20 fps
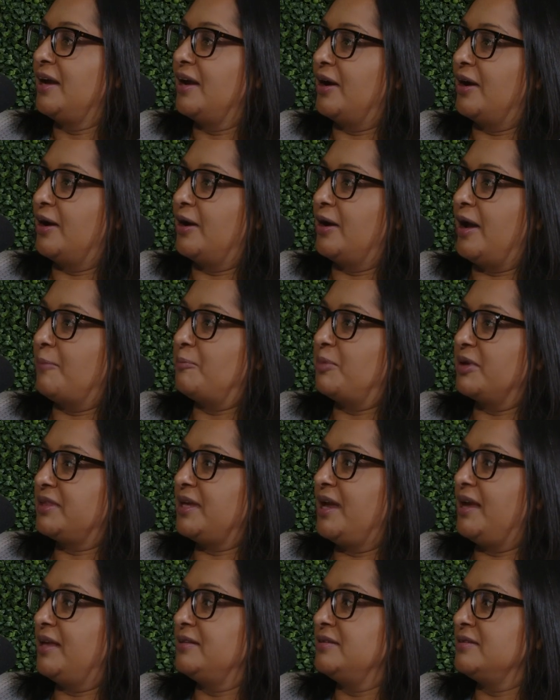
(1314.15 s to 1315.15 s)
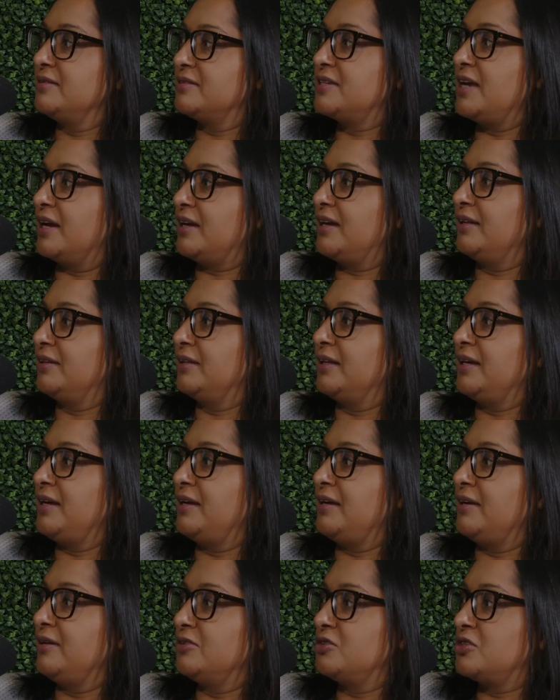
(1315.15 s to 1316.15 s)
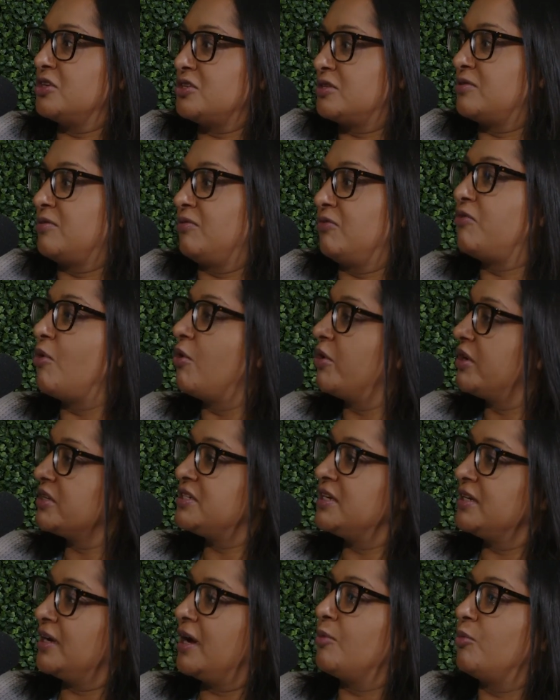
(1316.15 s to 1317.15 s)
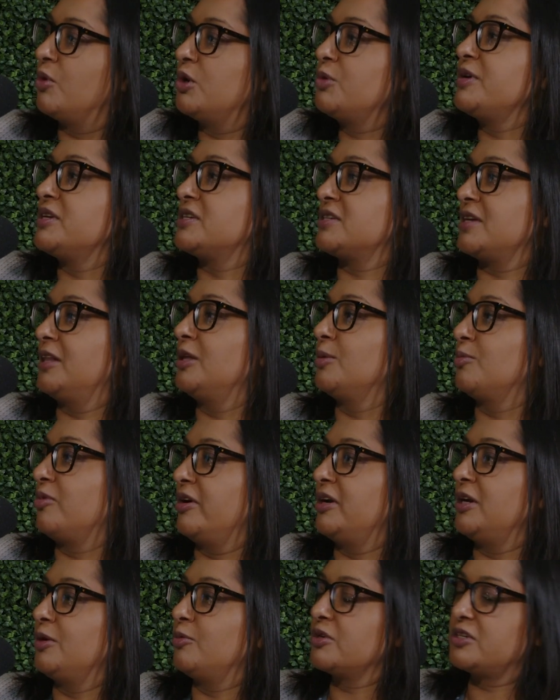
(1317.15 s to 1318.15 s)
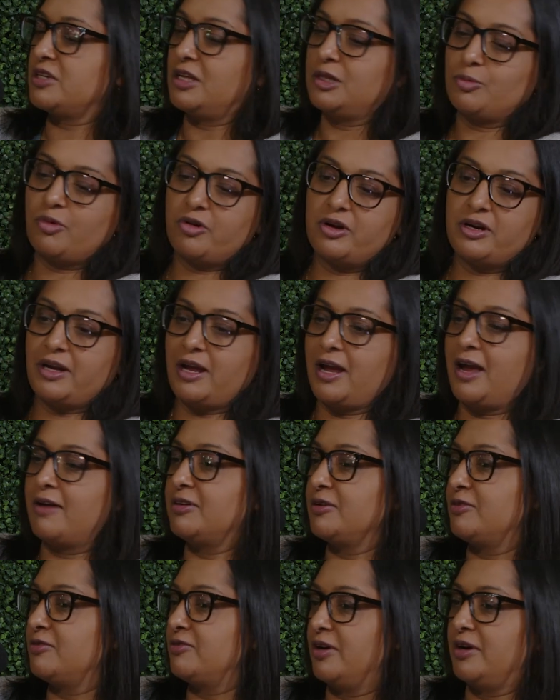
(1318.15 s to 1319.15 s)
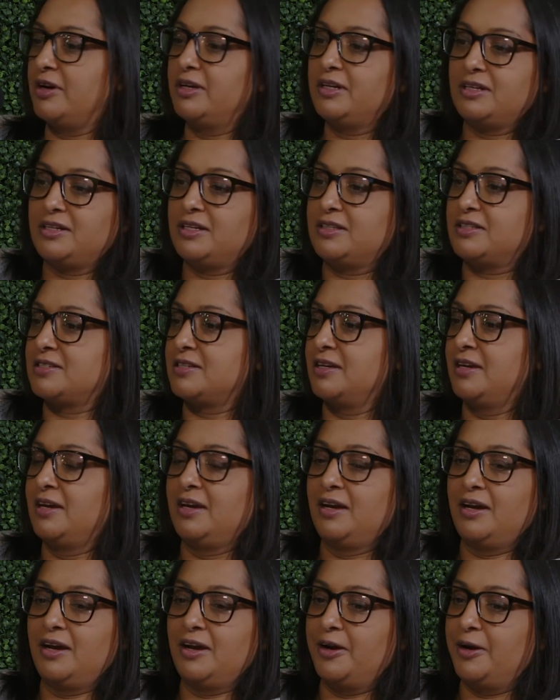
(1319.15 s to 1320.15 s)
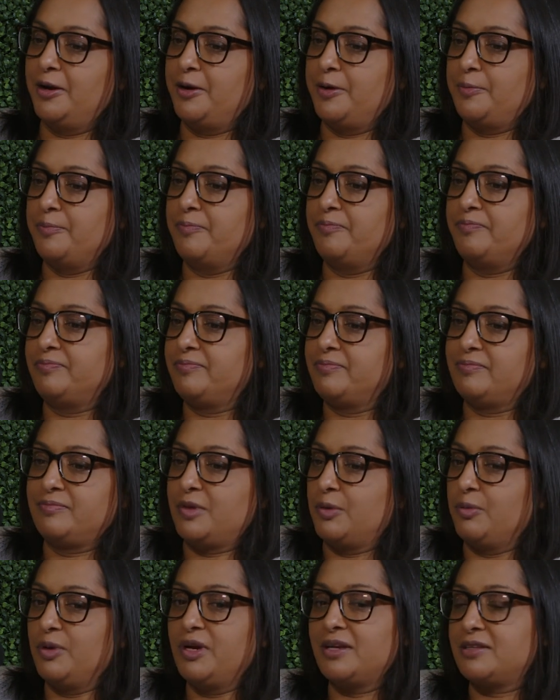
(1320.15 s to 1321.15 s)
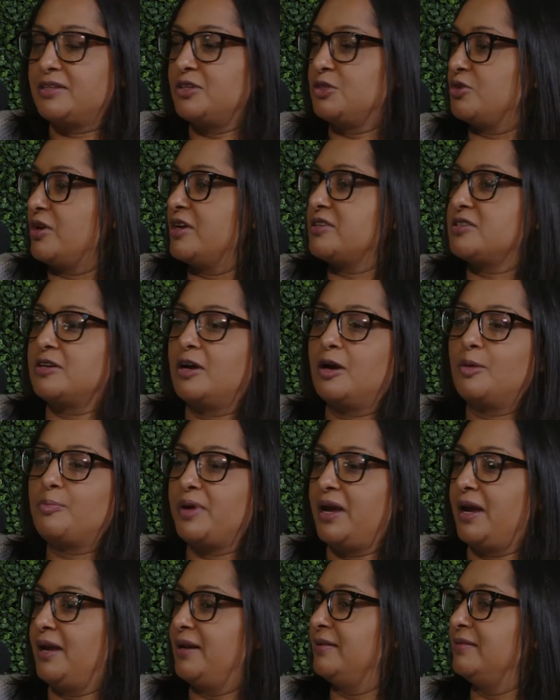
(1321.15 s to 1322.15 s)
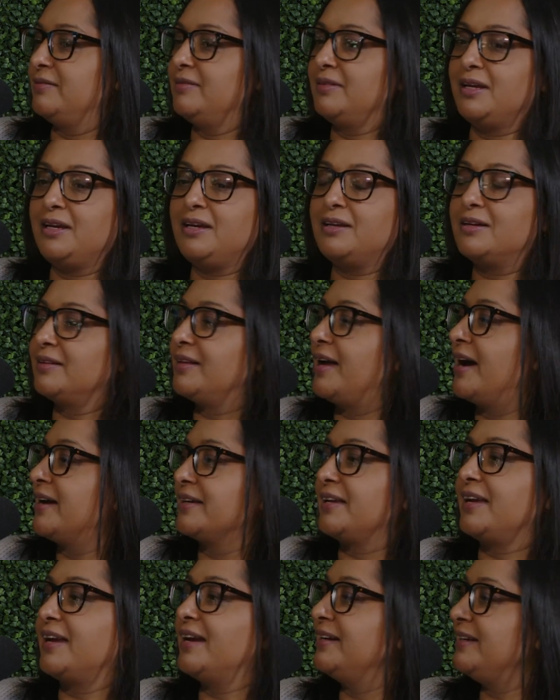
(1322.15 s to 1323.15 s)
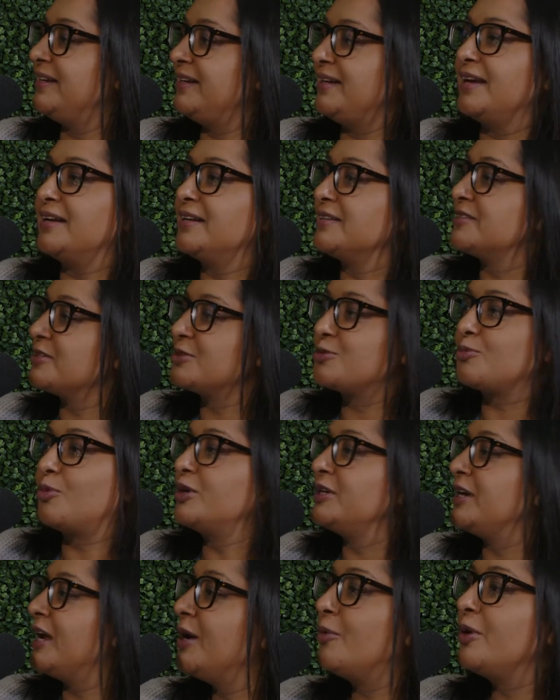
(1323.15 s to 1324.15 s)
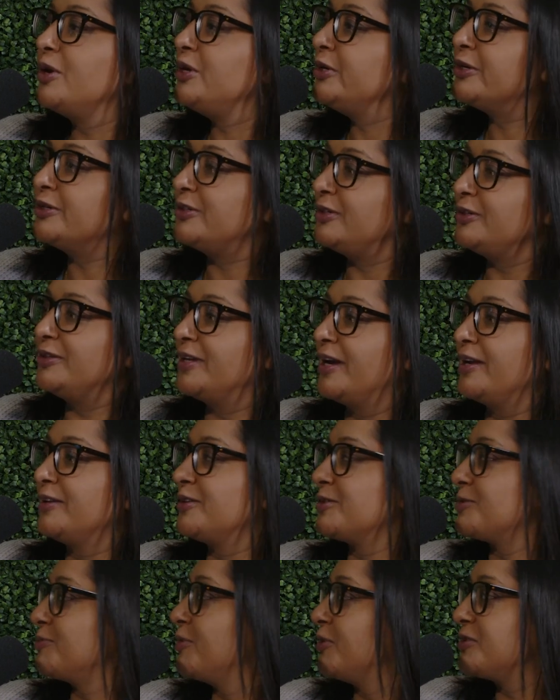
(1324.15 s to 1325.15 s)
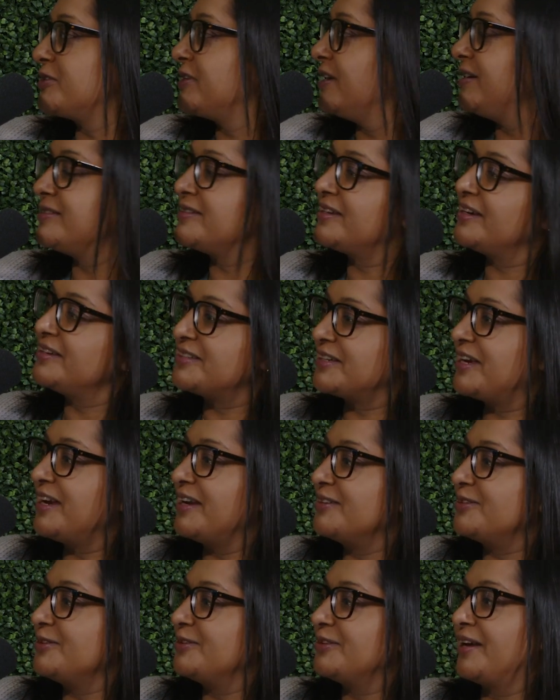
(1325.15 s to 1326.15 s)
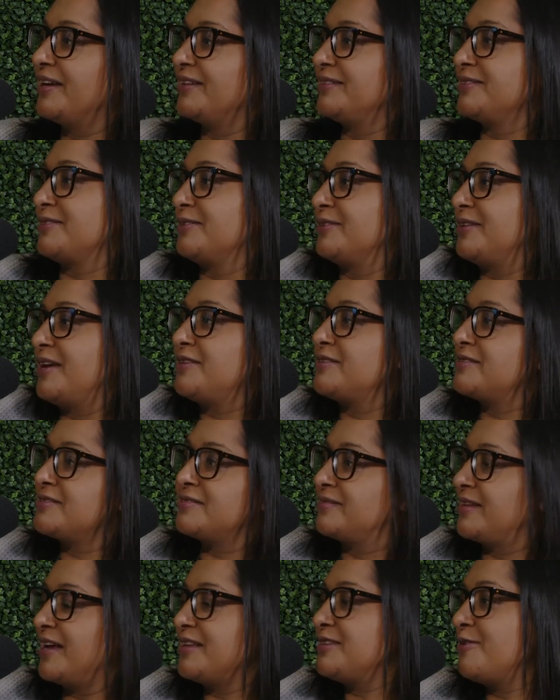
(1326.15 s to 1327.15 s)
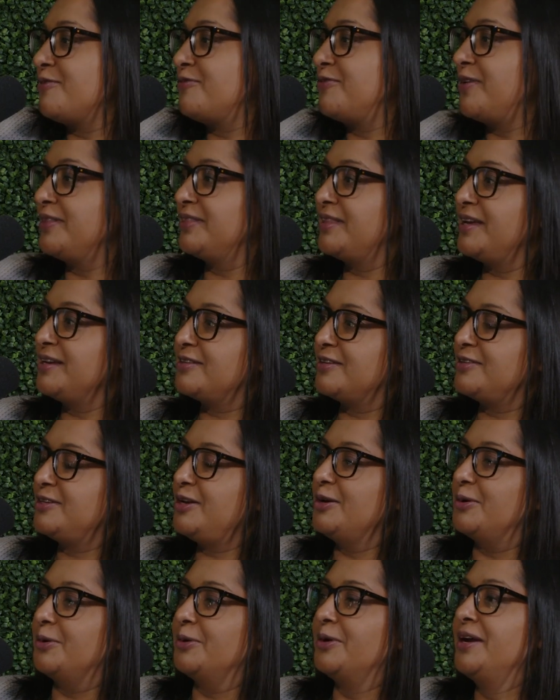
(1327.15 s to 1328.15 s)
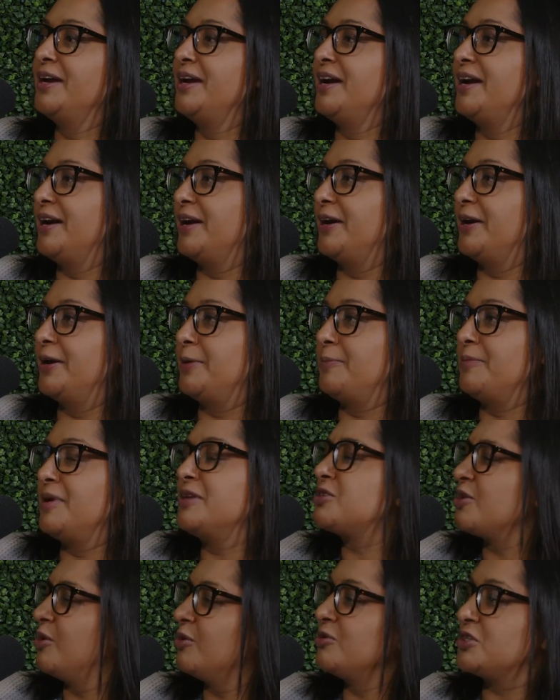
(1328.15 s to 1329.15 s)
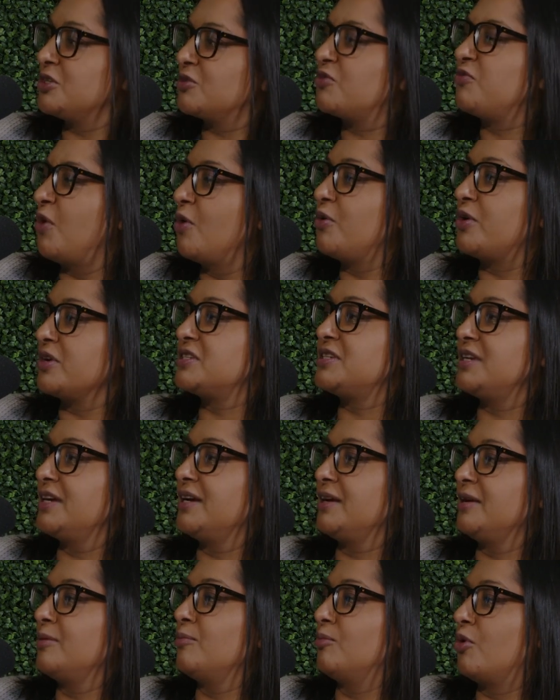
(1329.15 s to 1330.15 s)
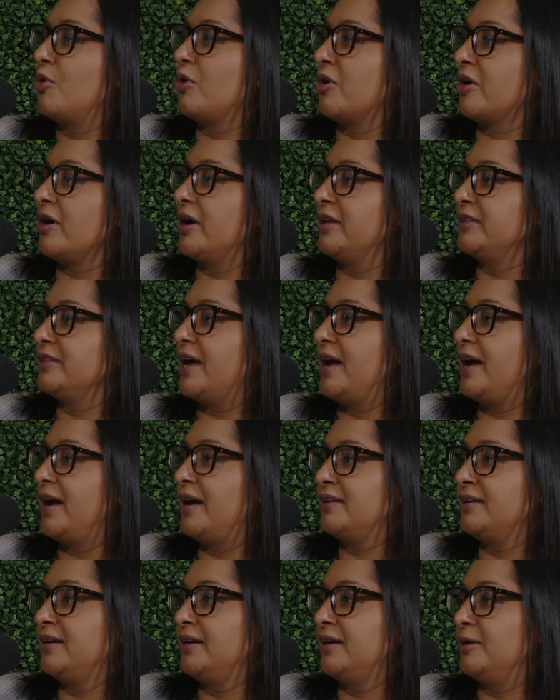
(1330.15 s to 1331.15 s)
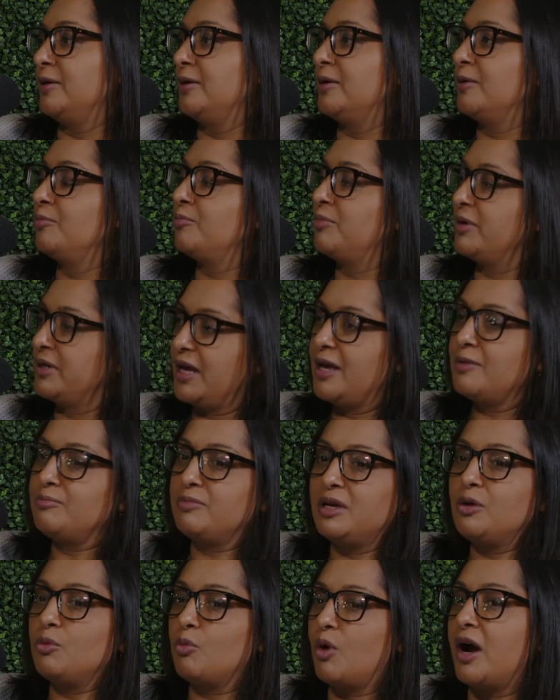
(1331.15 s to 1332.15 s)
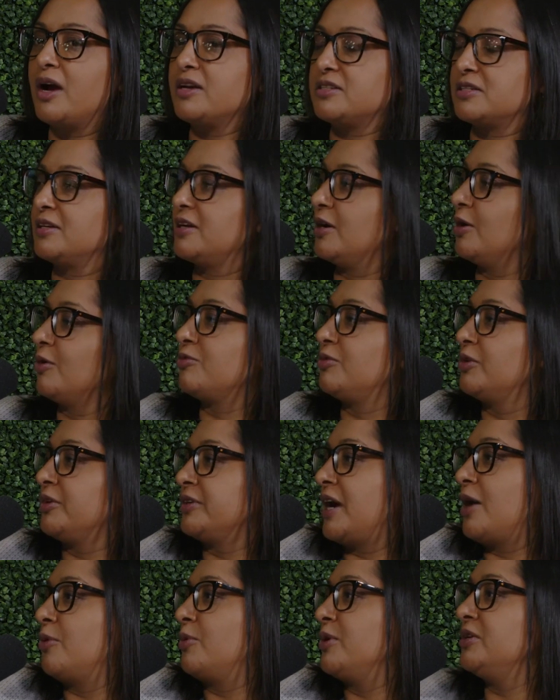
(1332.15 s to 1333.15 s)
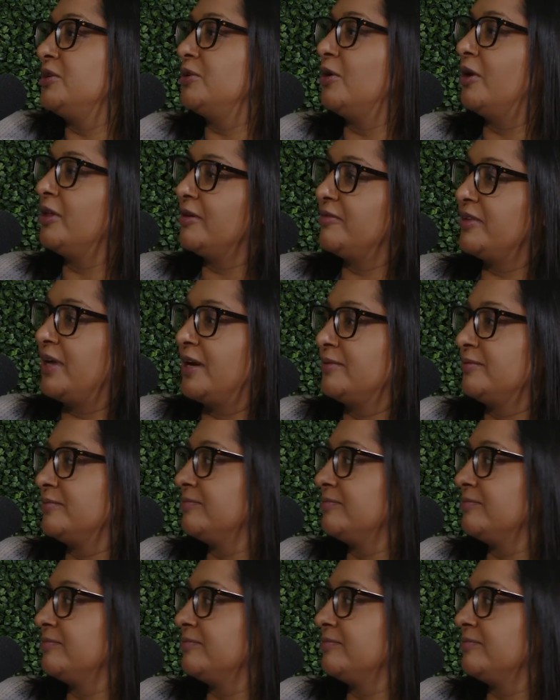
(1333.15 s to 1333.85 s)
Uh, but then, secondly, just focusing on what are we celebrating? We're celebrating having fun, and it's um, we get to dress up and eat a lot of candy and it's this one where you could do that because most days kids can't do that and so that's that's a fun thing to do um, and so just focusing more on that uh, but again being wise and careful in how we do all of that yeah